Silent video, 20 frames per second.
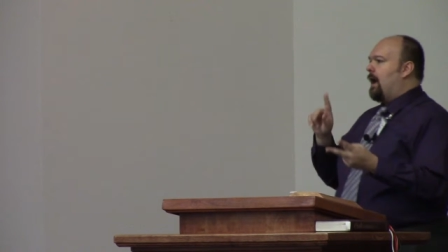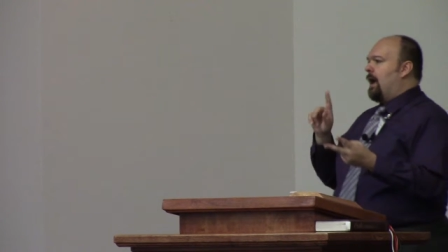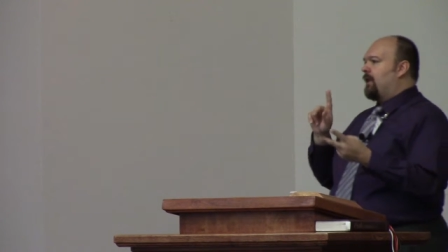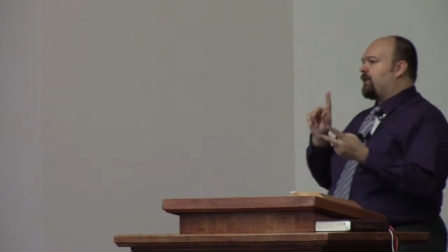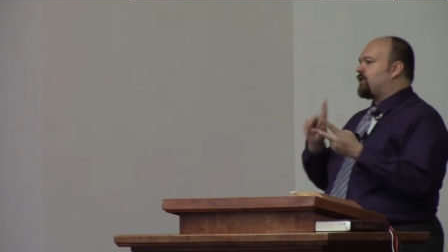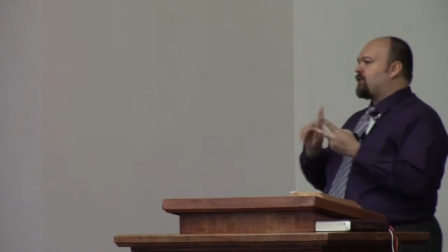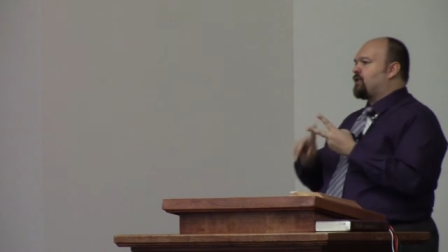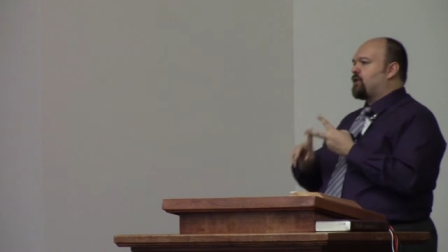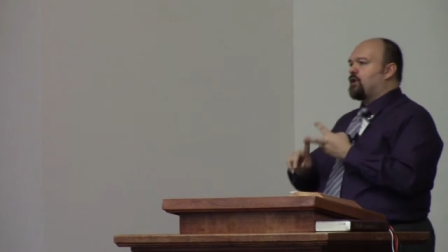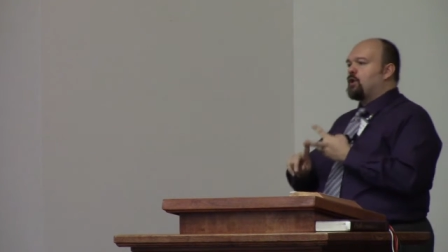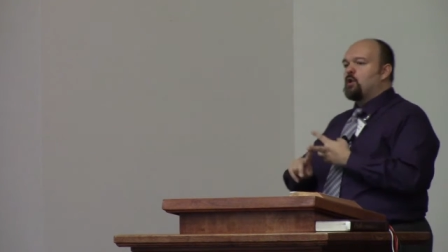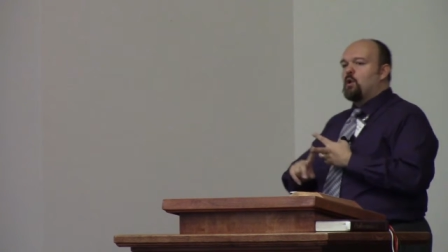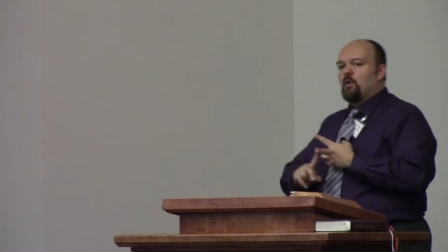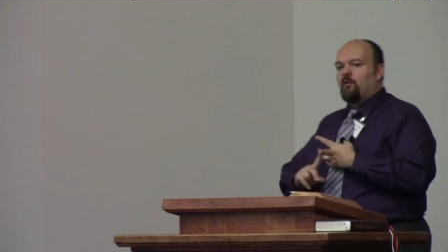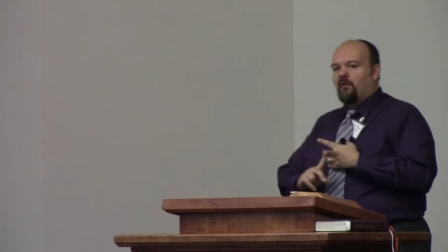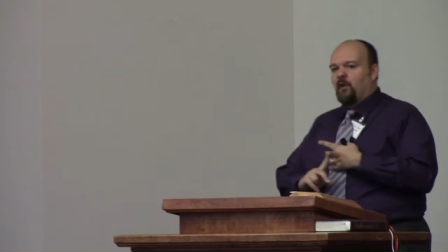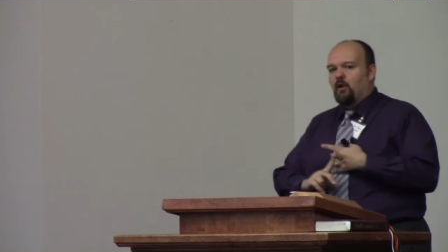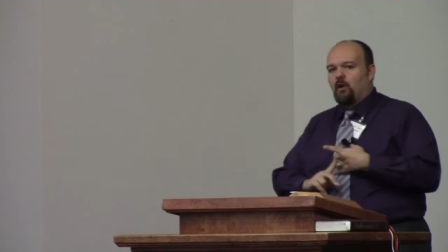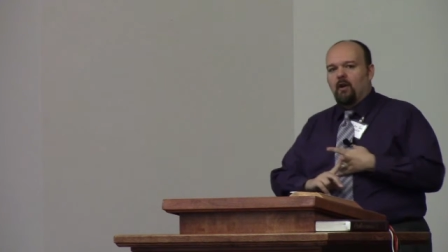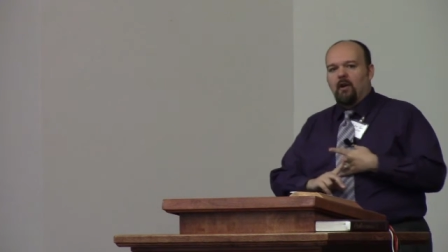it's true
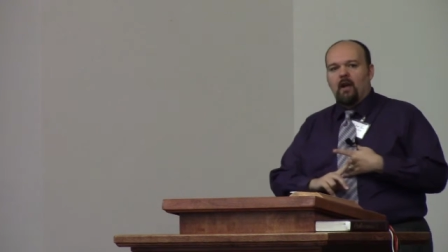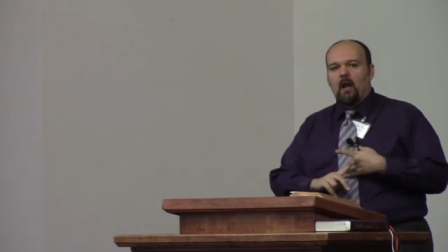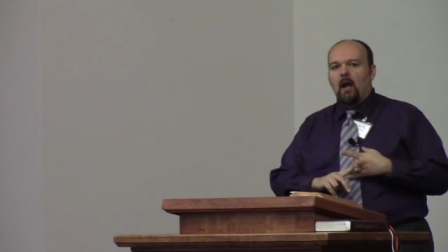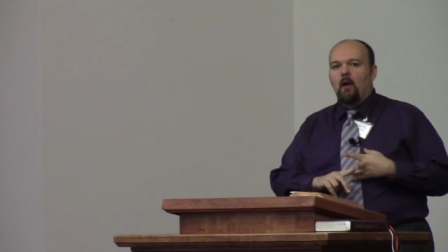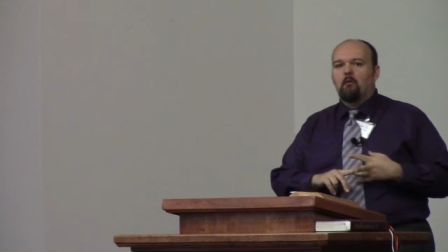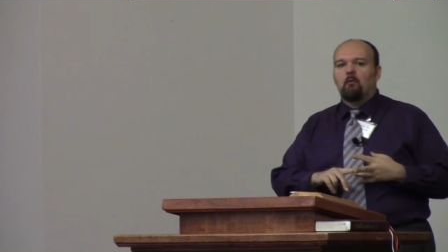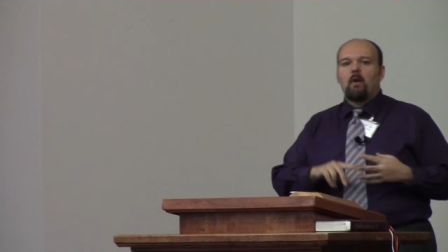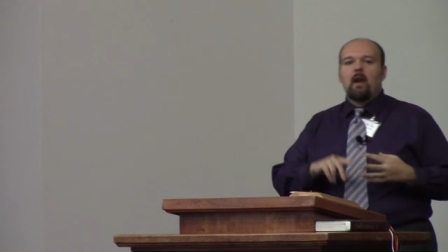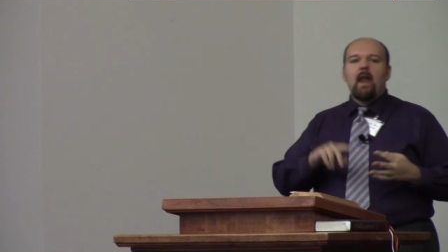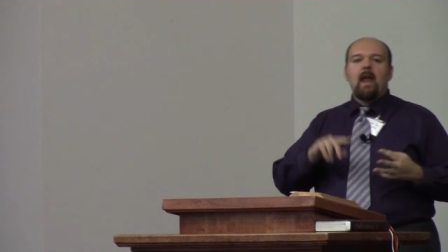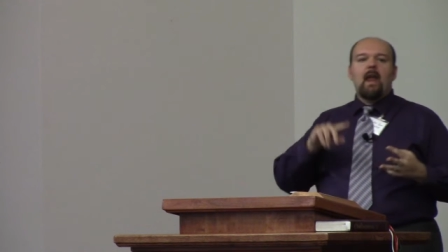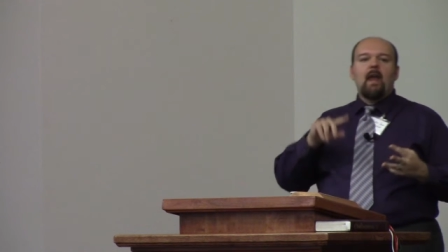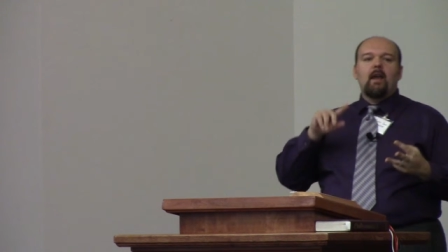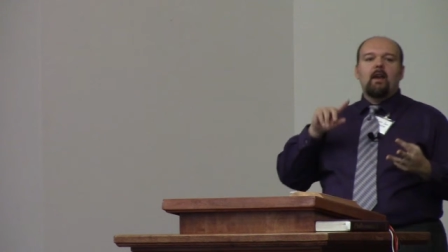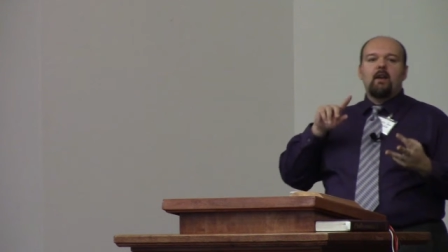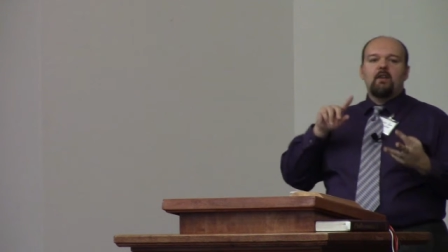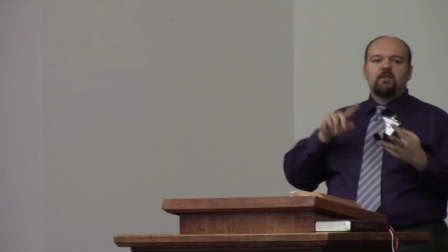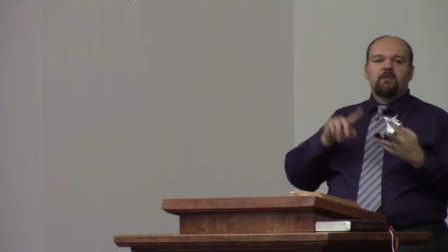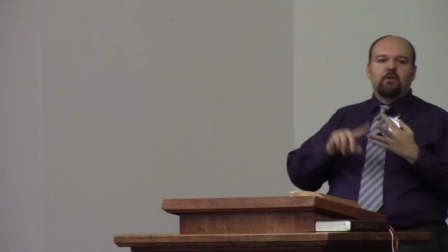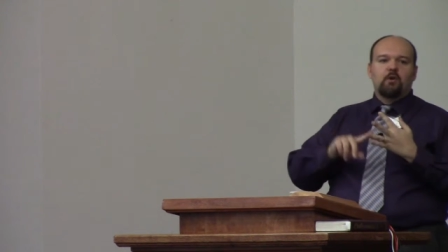if you're in
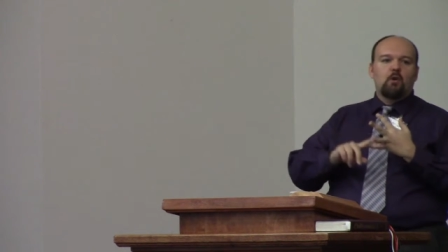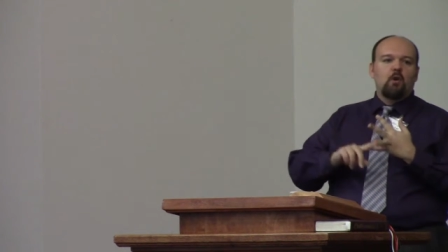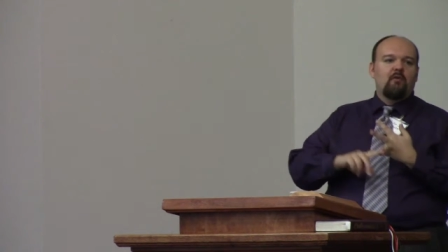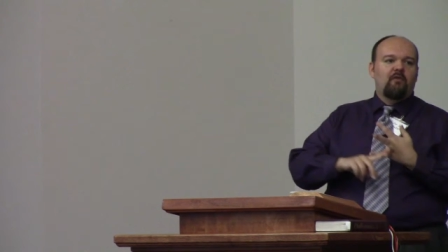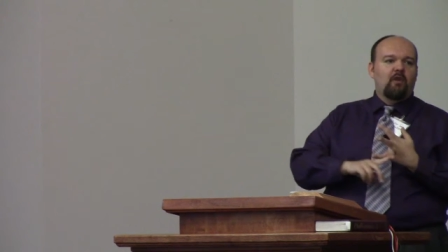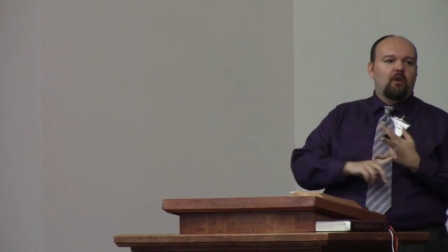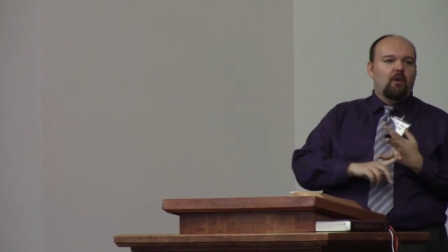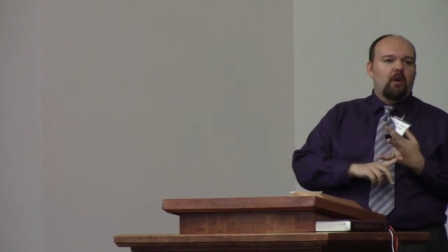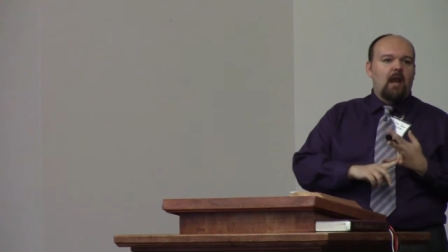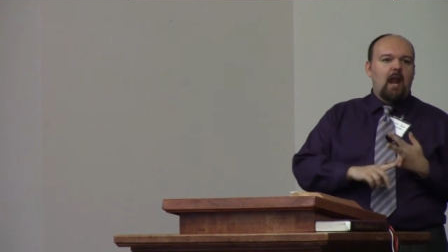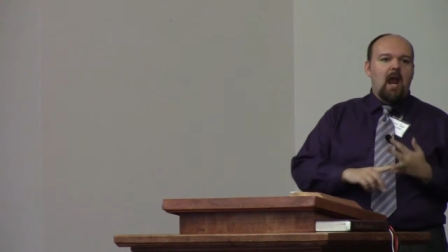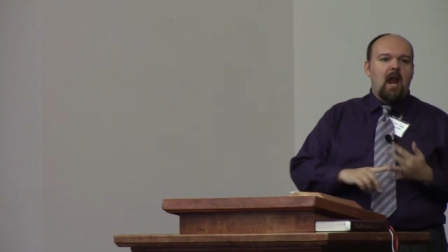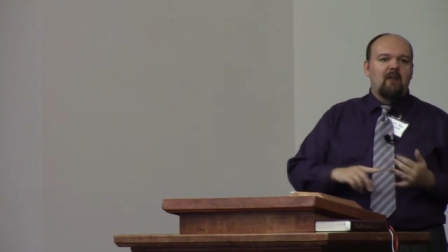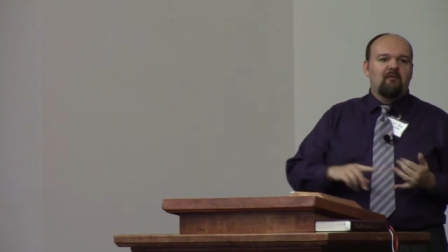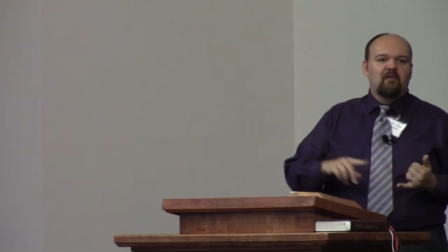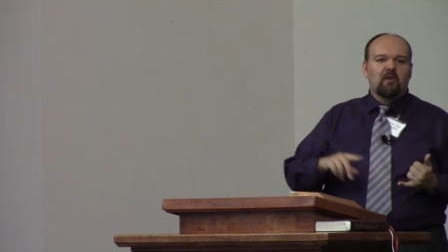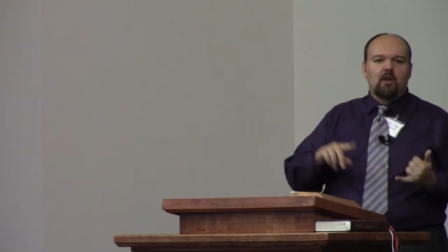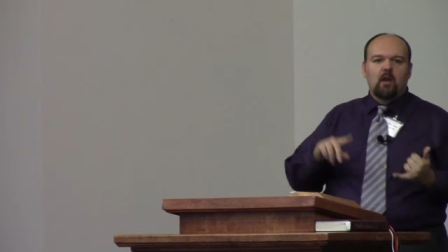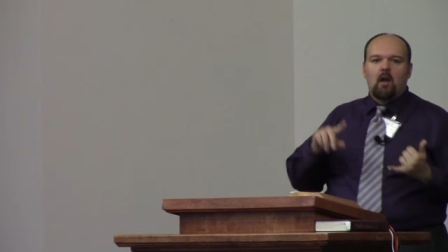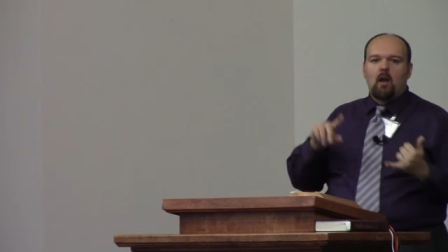Iran, it's true if you're in
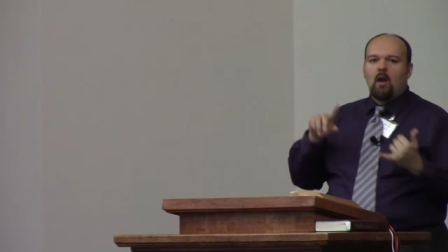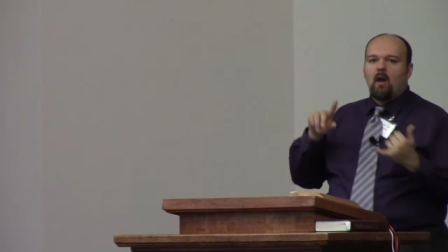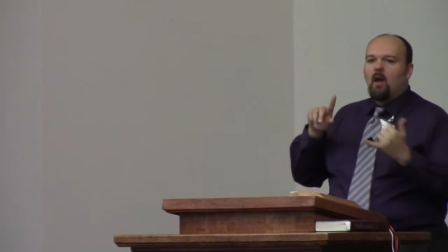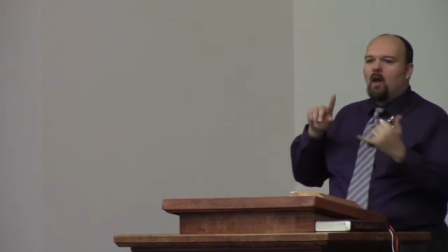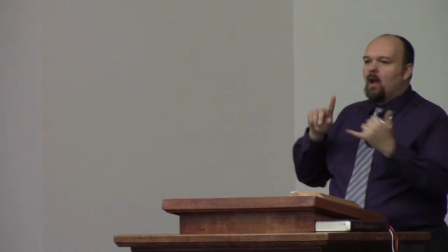Africa,